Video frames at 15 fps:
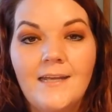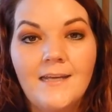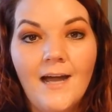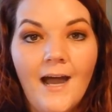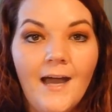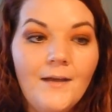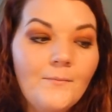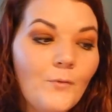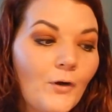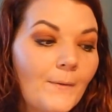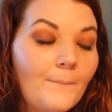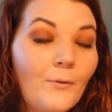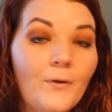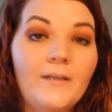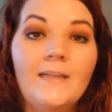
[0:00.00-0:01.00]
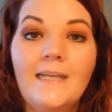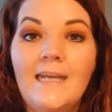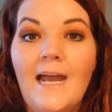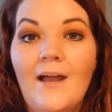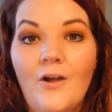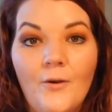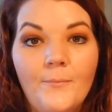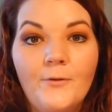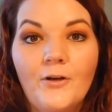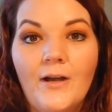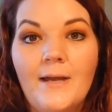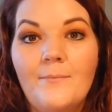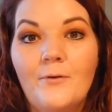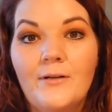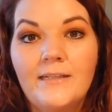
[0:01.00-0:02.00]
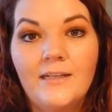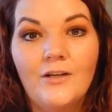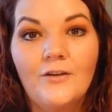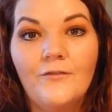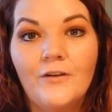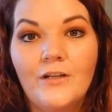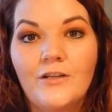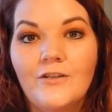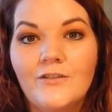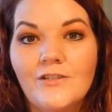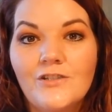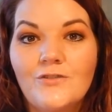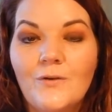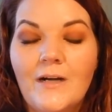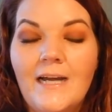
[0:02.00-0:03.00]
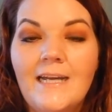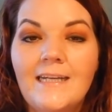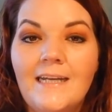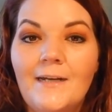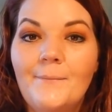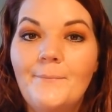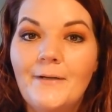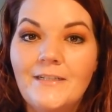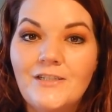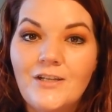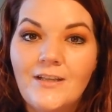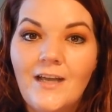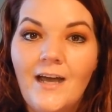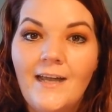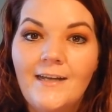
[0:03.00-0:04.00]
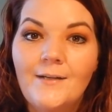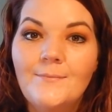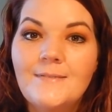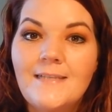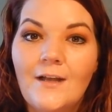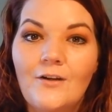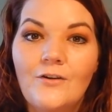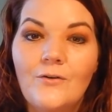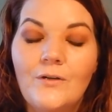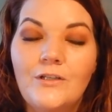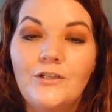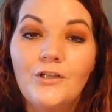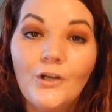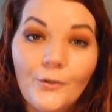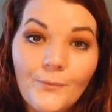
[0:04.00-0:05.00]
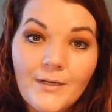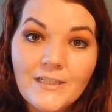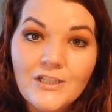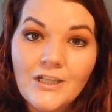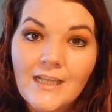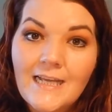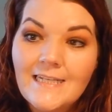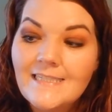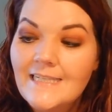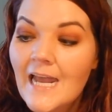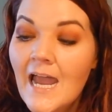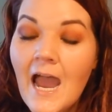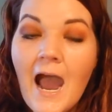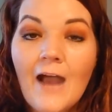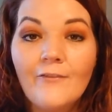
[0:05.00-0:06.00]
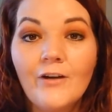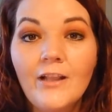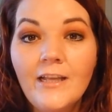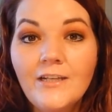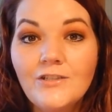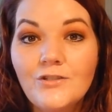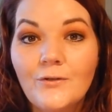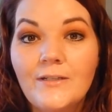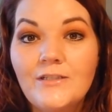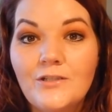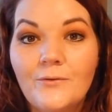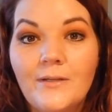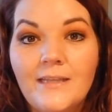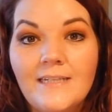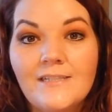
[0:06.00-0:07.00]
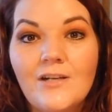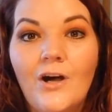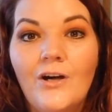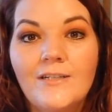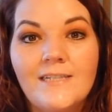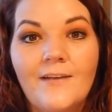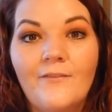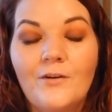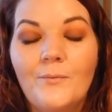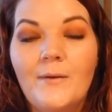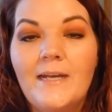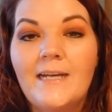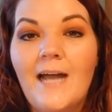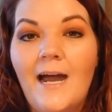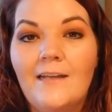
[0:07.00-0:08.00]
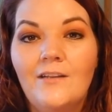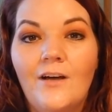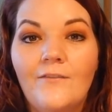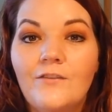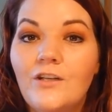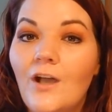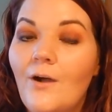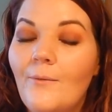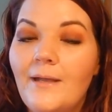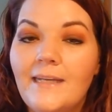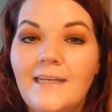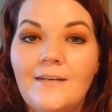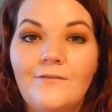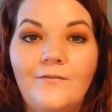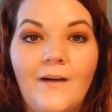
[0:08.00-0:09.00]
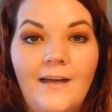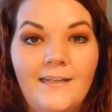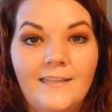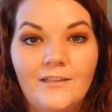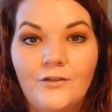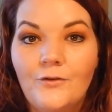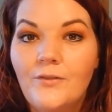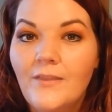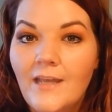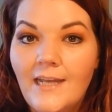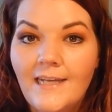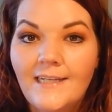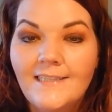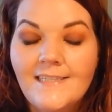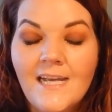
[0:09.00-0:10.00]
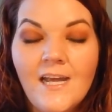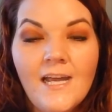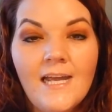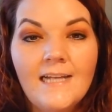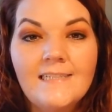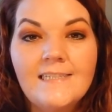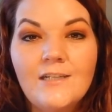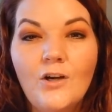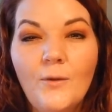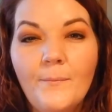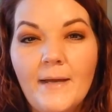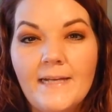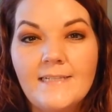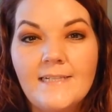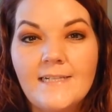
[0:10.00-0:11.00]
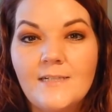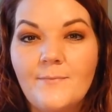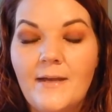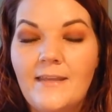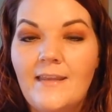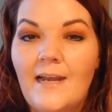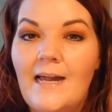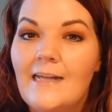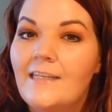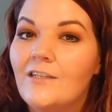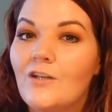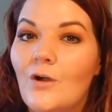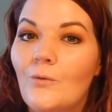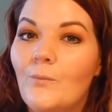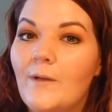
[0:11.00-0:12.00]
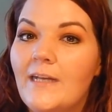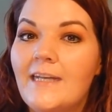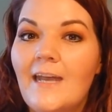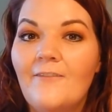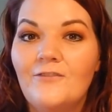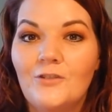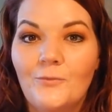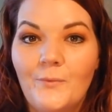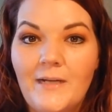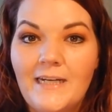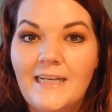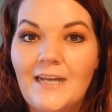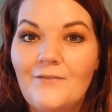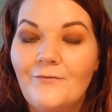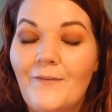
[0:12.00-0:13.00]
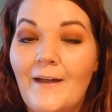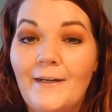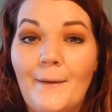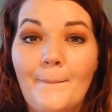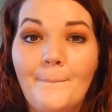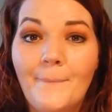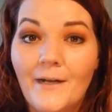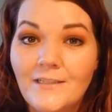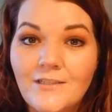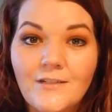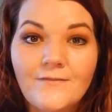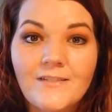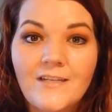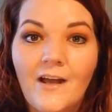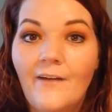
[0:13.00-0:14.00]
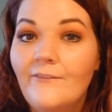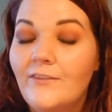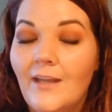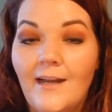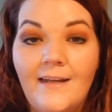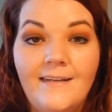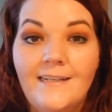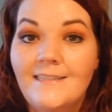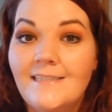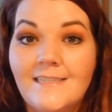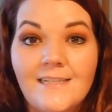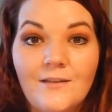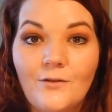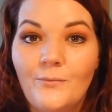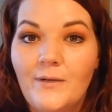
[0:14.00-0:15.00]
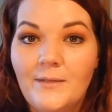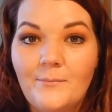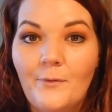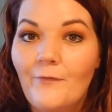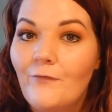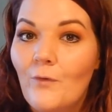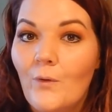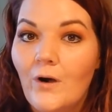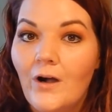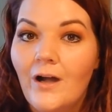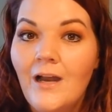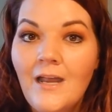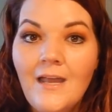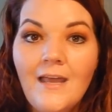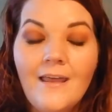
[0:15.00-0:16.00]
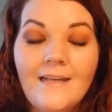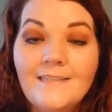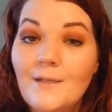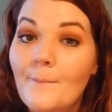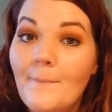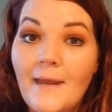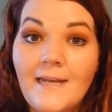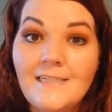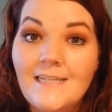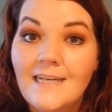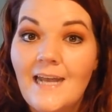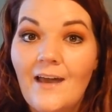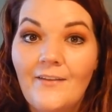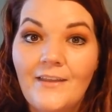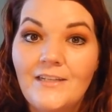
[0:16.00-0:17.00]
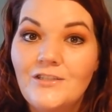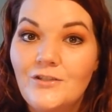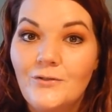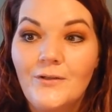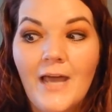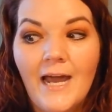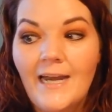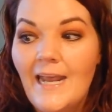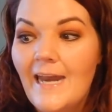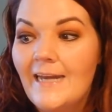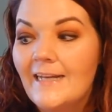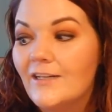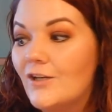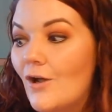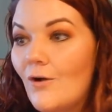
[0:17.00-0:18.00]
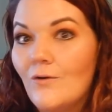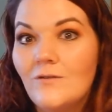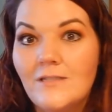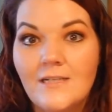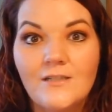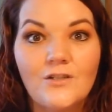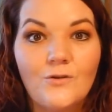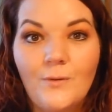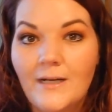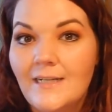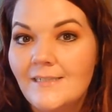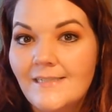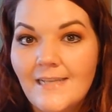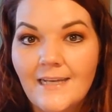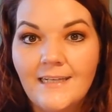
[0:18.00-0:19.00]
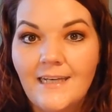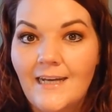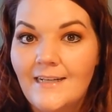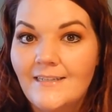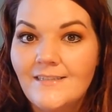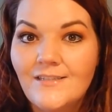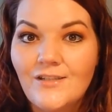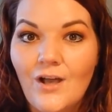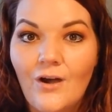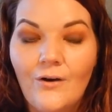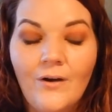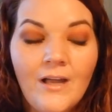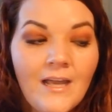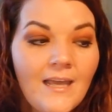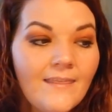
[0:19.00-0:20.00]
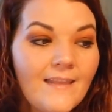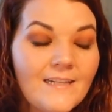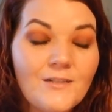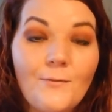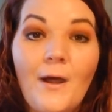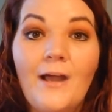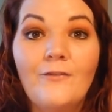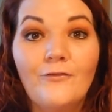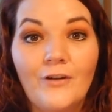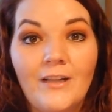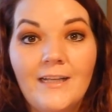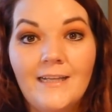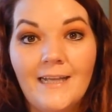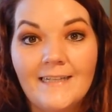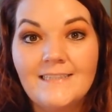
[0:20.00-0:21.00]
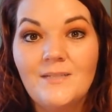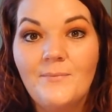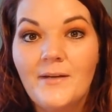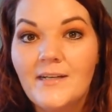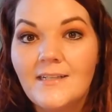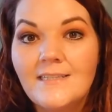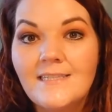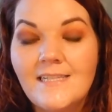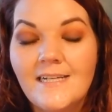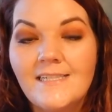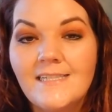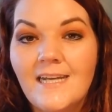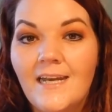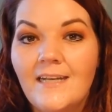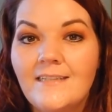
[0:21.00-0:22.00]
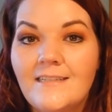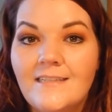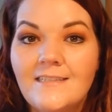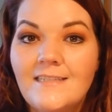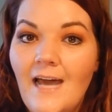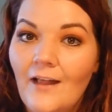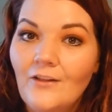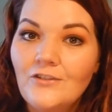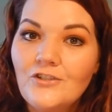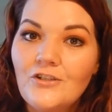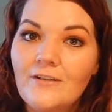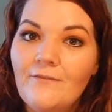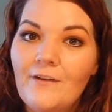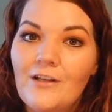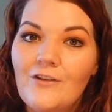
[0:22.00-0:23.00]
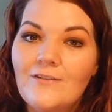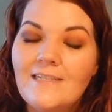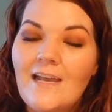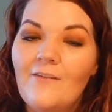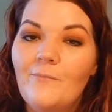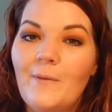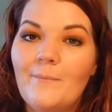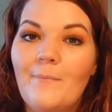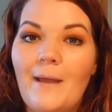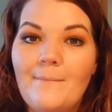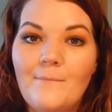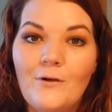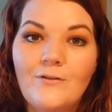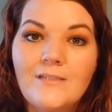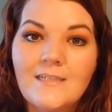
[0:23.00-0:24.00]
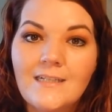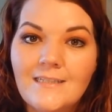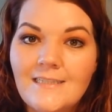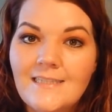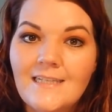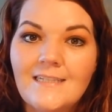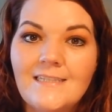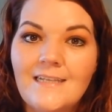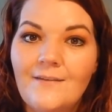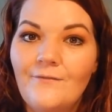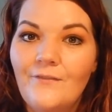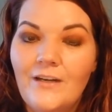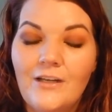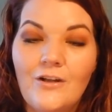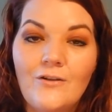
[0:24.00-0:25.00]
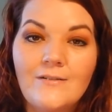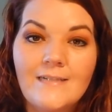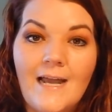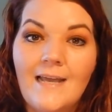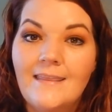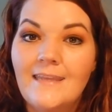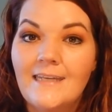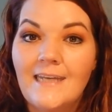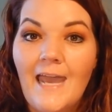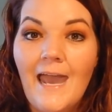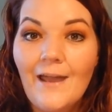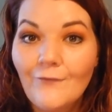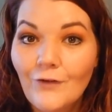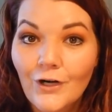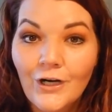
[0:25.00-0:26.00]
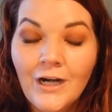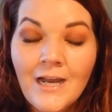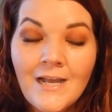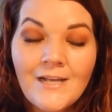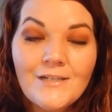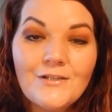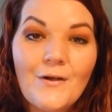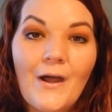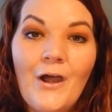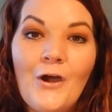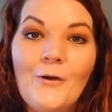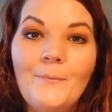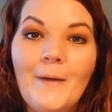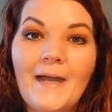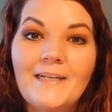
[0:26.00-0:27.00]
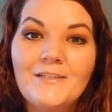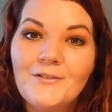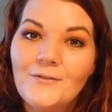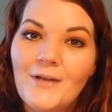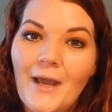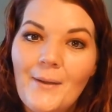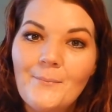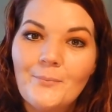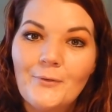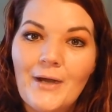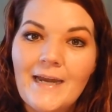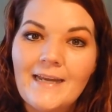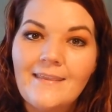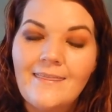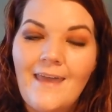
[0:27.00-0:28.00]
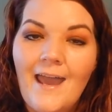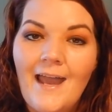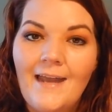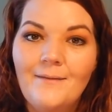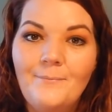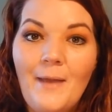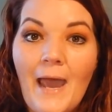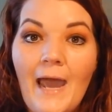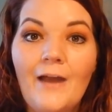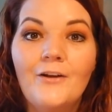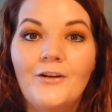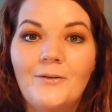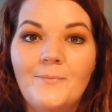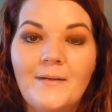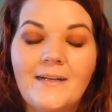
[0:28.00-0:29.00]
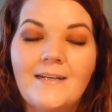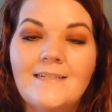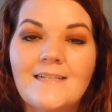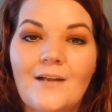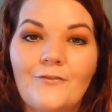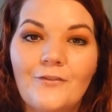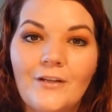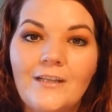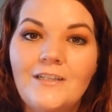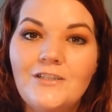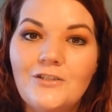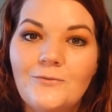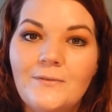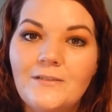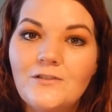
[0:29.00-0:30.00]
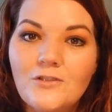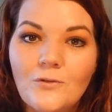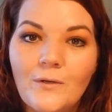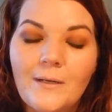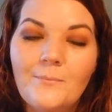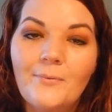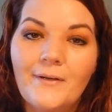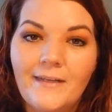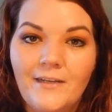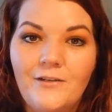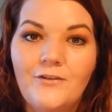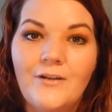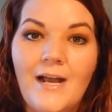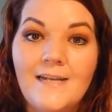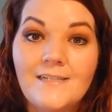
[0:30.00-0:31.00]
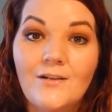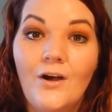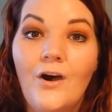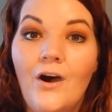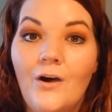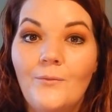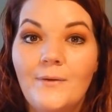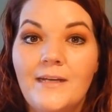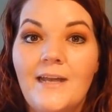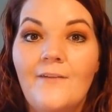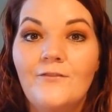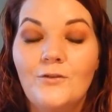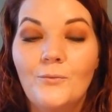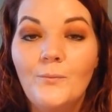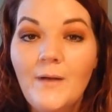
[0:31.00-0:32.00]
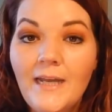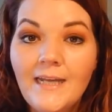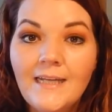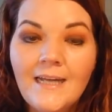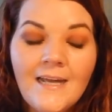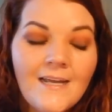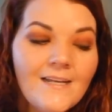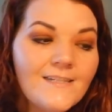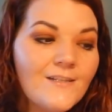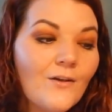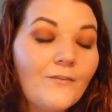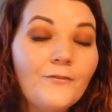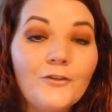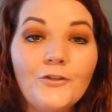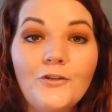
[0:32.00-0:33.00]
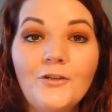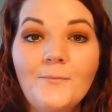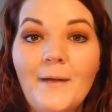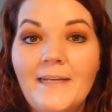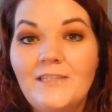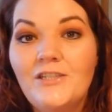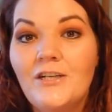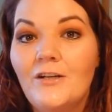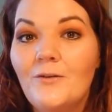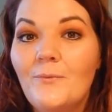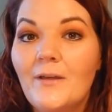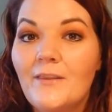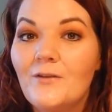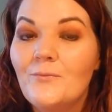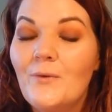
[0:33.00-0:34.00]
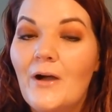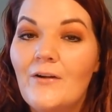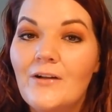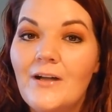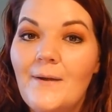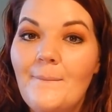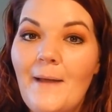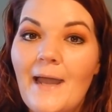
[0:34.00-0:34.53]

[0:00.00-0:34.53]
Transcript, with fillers: I got. More importantly, I hope you're able to get over to your store and get a bunch of the items that are on your wish list. I really enjoy doing these hauls every week. I love going and finding new things. It still amazes me that I can go week after week and find a bunch of stuff that I didn't see the week before. It's amazing how they do that and it goes as quick as they get it. So that's why I really like to be consistent. The Dollar Tree videos have been my most consistent videos I think ever. So I hope I do not break that pattern because I really do enjoy bringing you guys a haul week after week. So if you're new to my channel, well then welcome.